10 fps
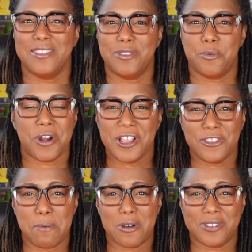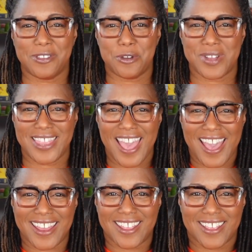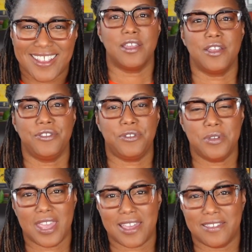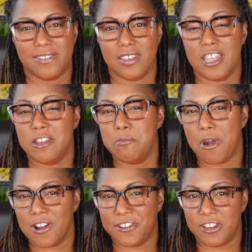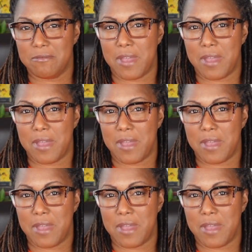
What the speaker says: So what are you supposed to do with that? So yes, in marching